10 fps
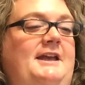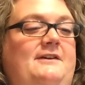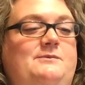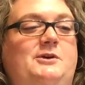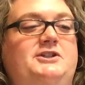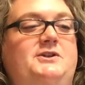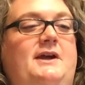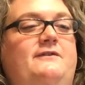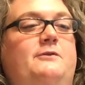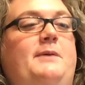again, once you
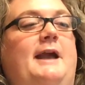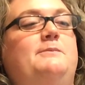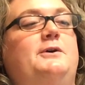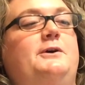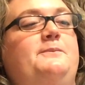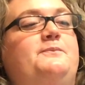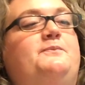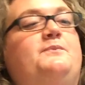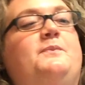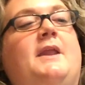have your paper,
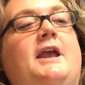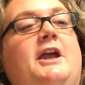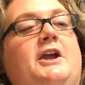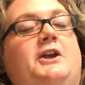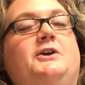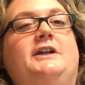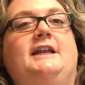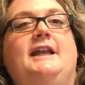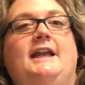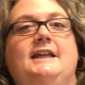you're going
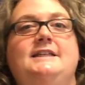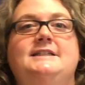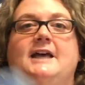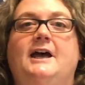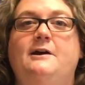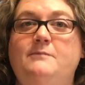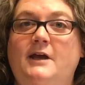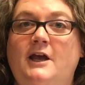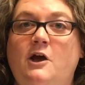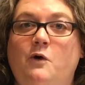to need
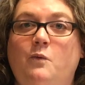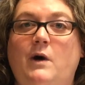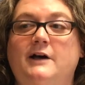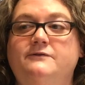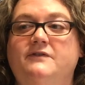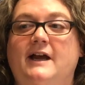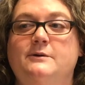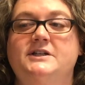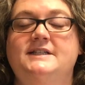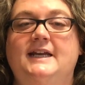some
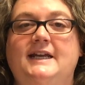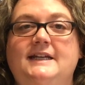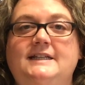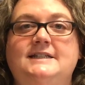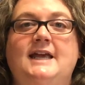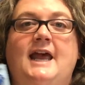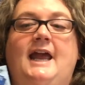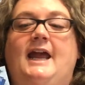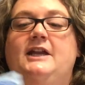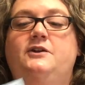wildflower seeds,
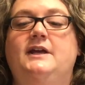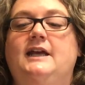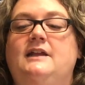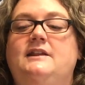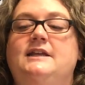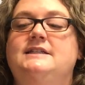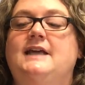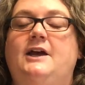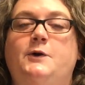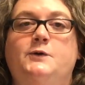and you can get this
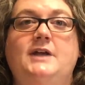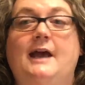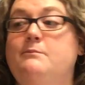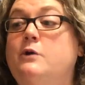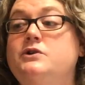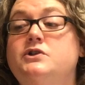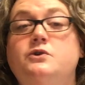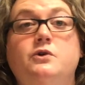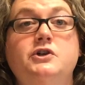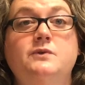at most
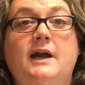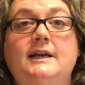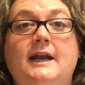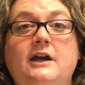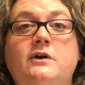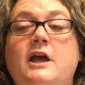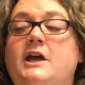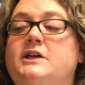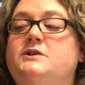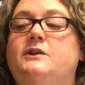stores right now.
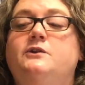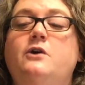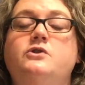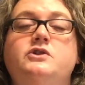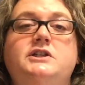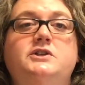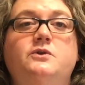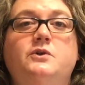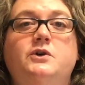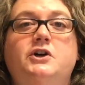So at the grocery
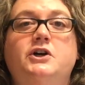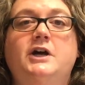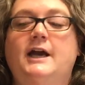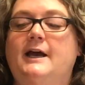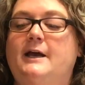store,